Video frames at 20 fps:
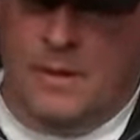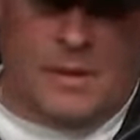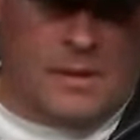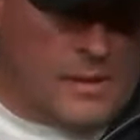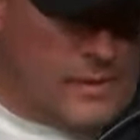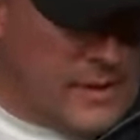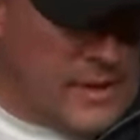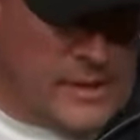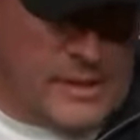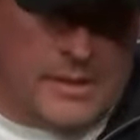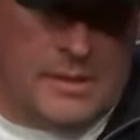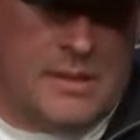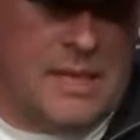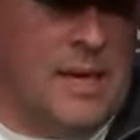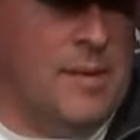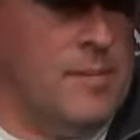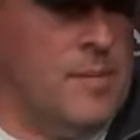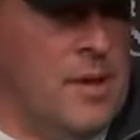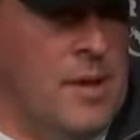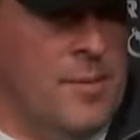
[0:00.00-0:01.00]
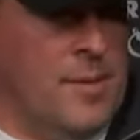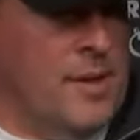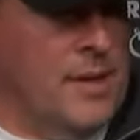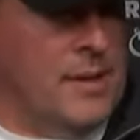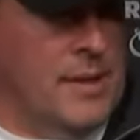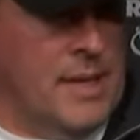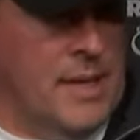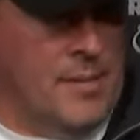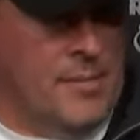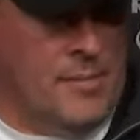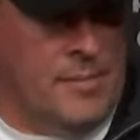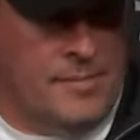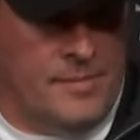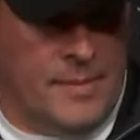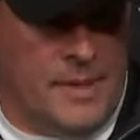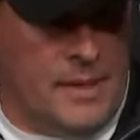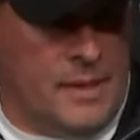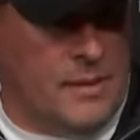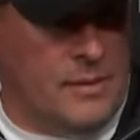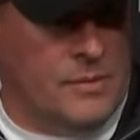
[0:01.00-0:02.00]
you know, they just kept coming and
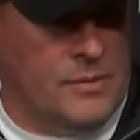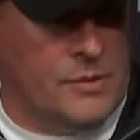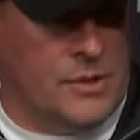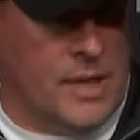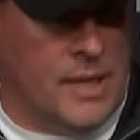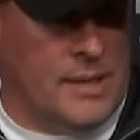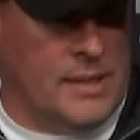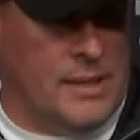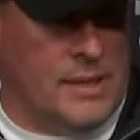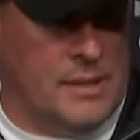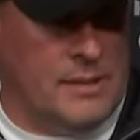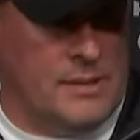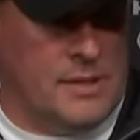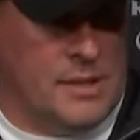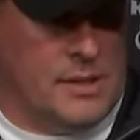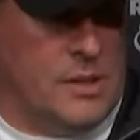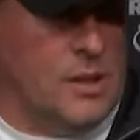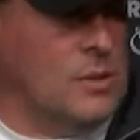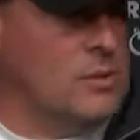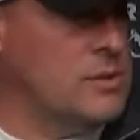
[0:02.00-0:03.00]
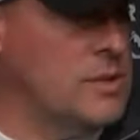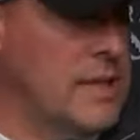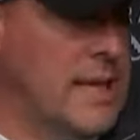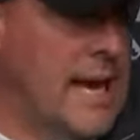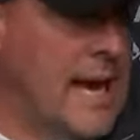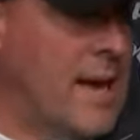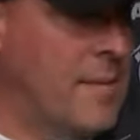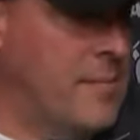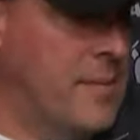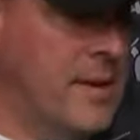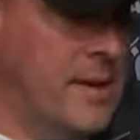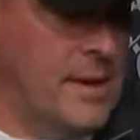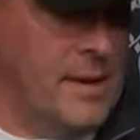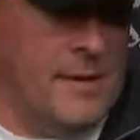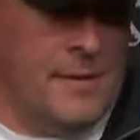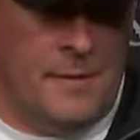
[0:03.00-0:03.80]
kept, you know, trying to close the gap there.